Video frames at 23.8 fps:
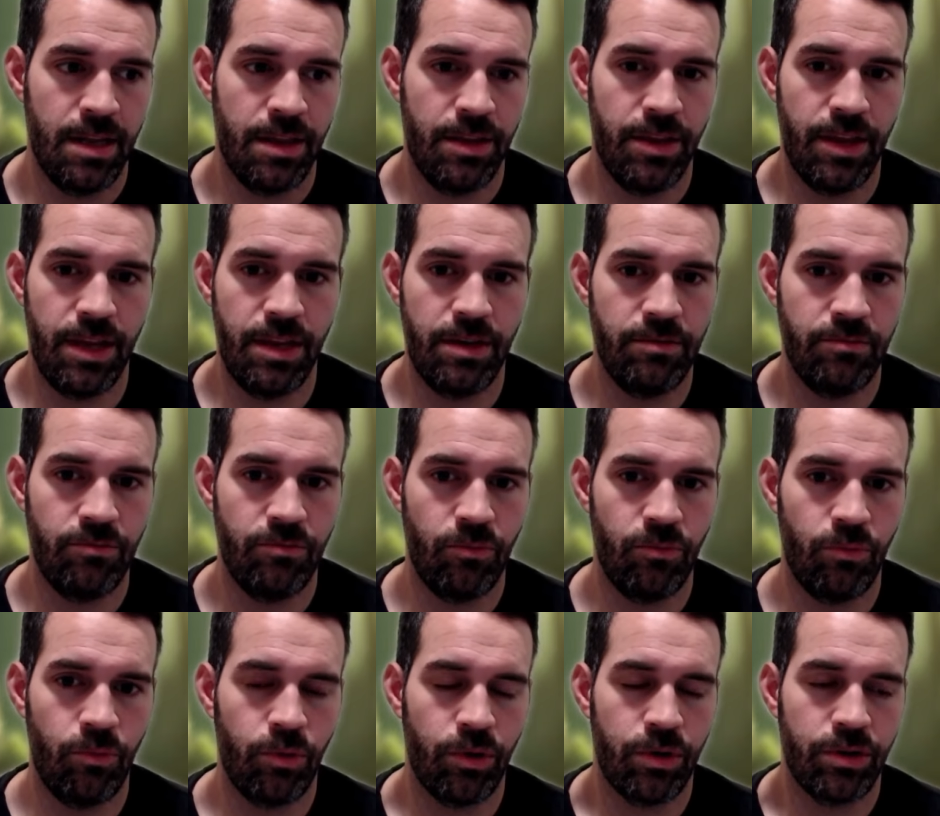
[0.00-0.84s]
then
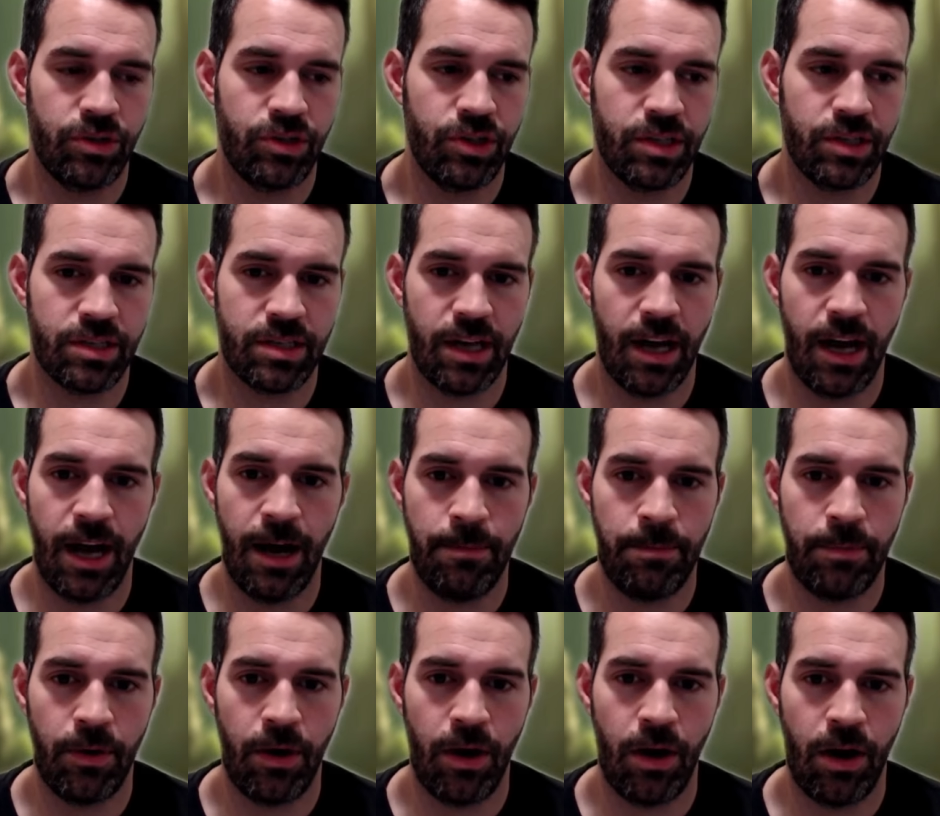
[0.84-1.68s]
we're just
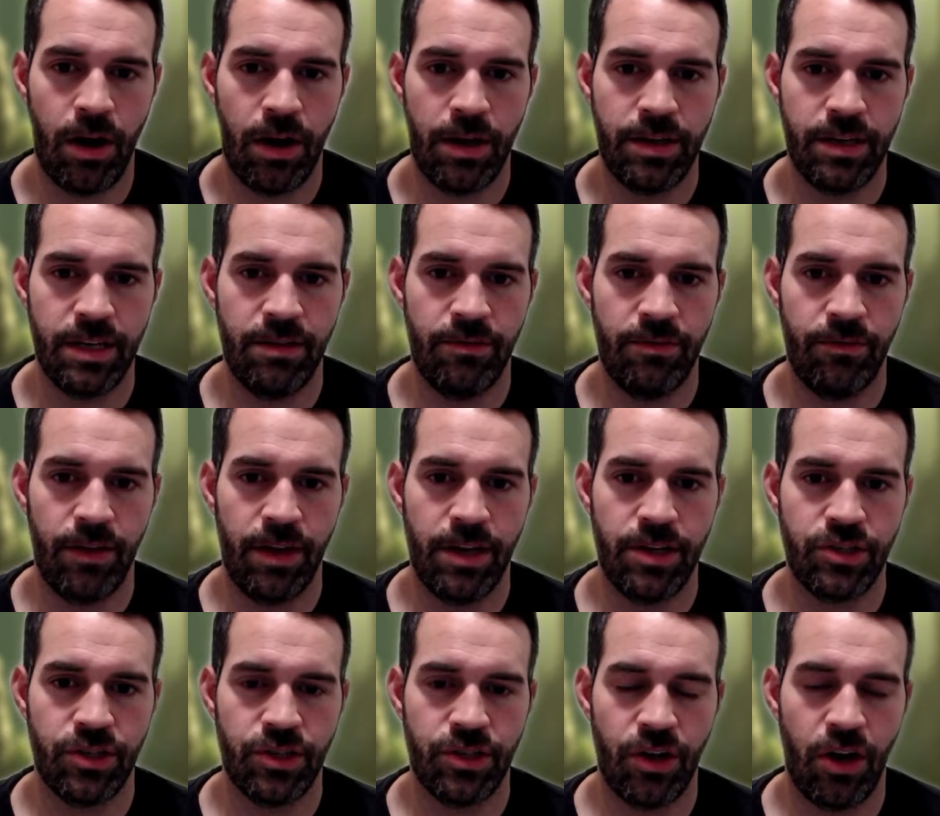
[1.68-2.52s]
up on
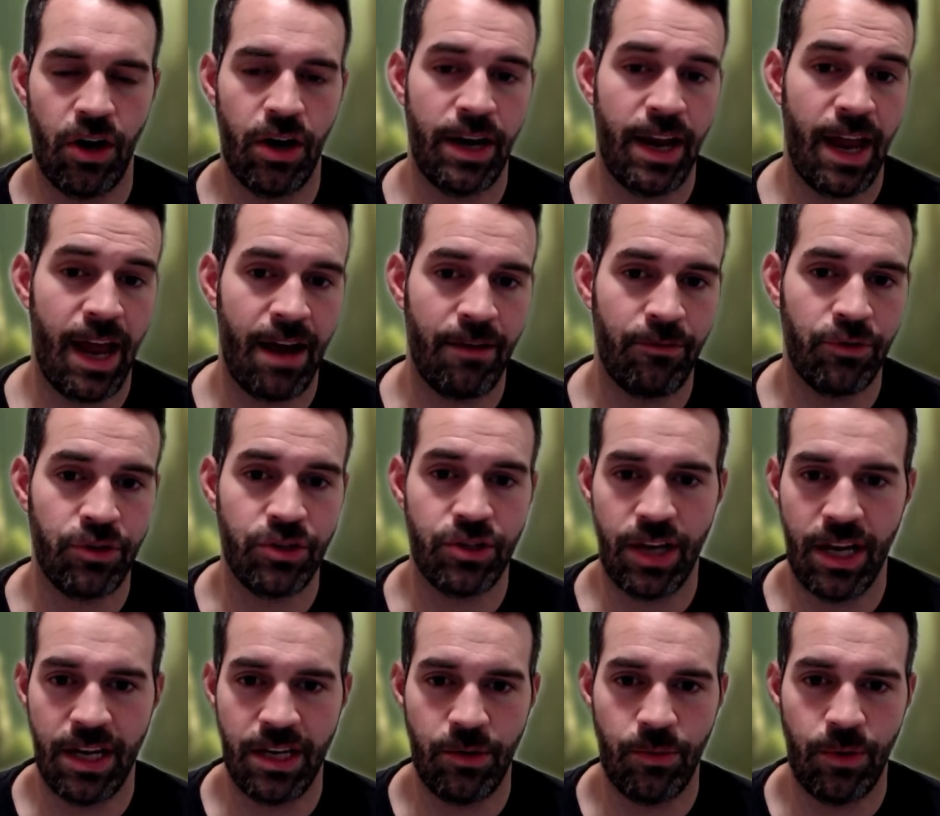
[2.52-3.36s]
evasion on
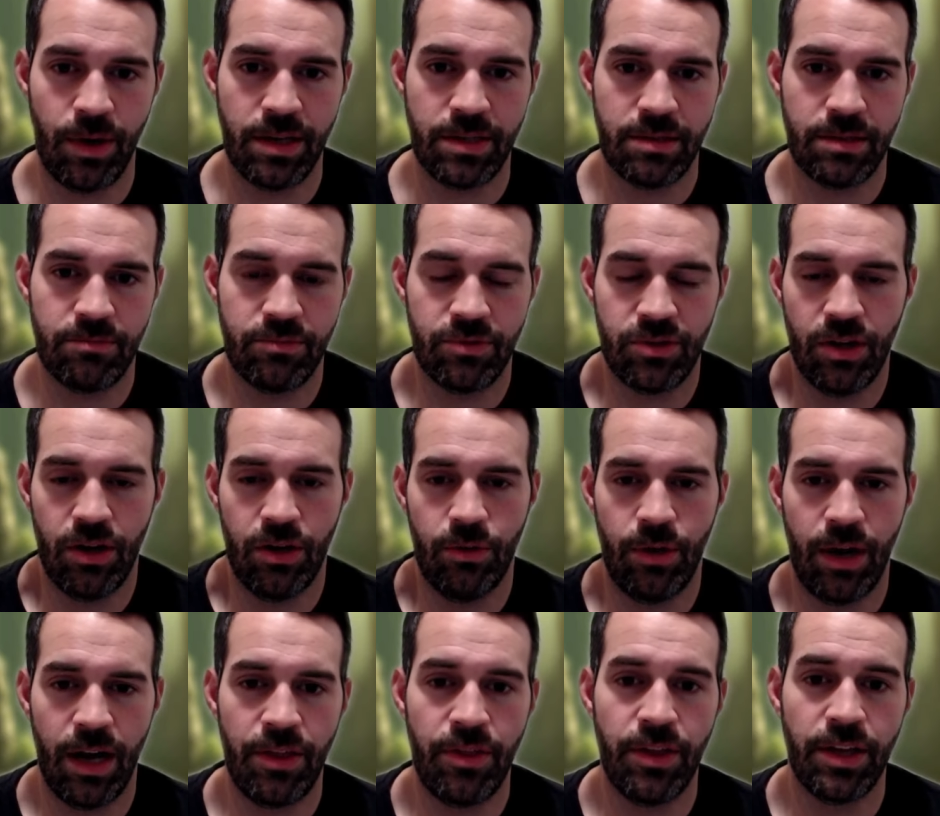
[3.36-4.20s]
average anyways.
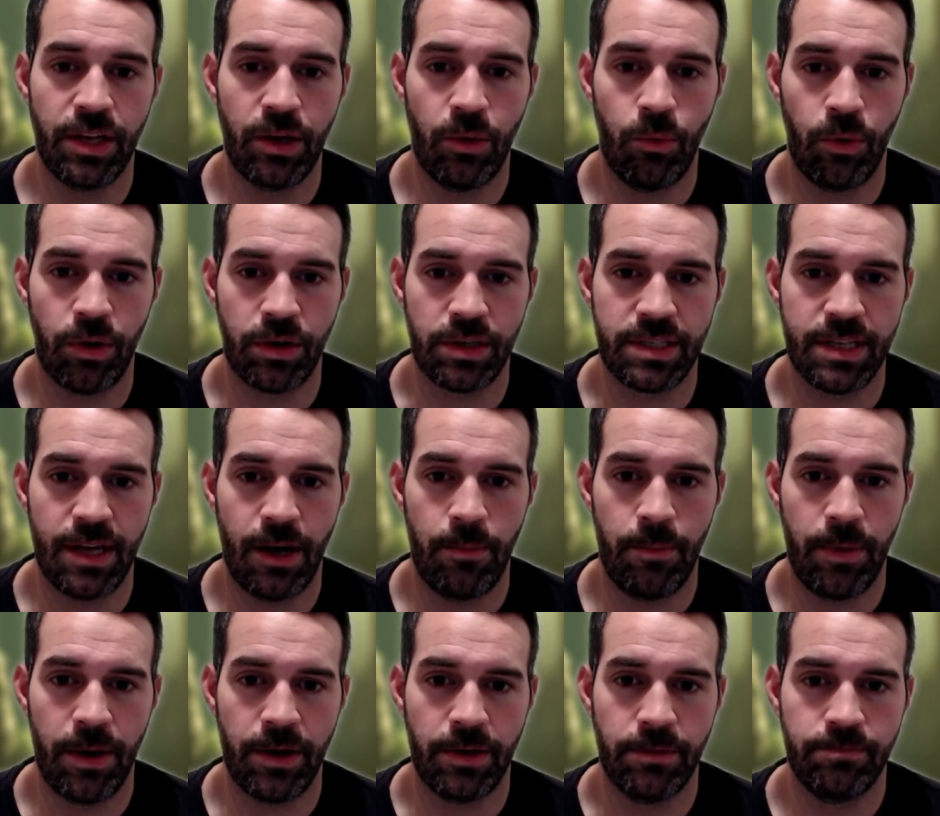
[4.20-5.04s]
So I think it works
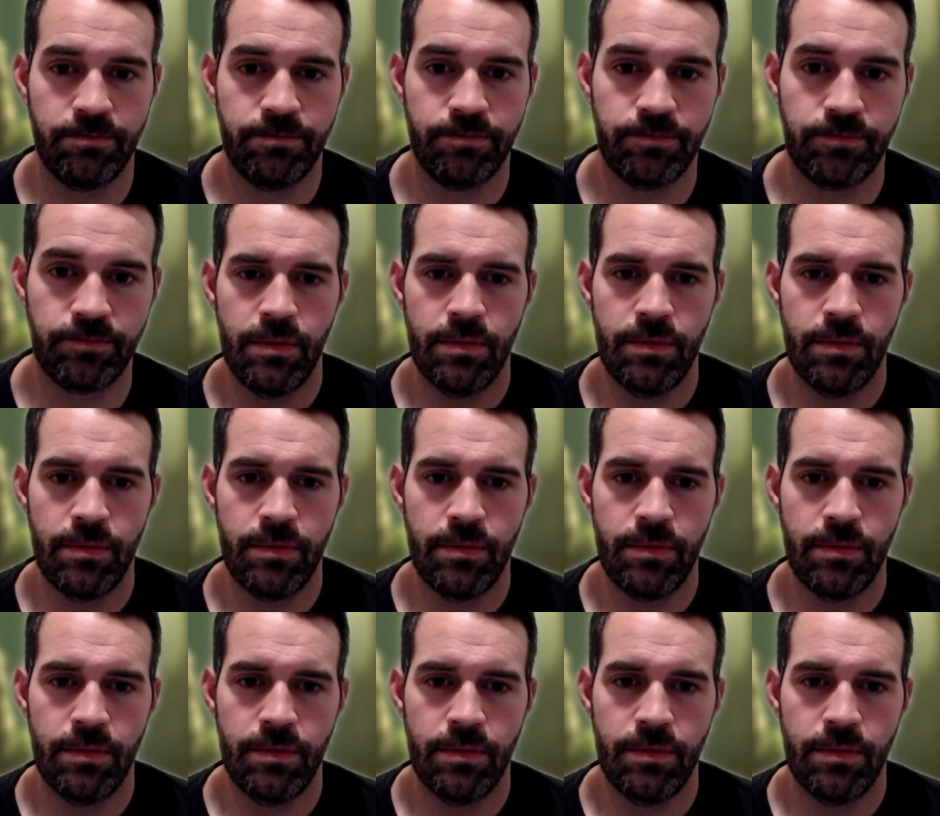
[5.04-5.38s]
out better.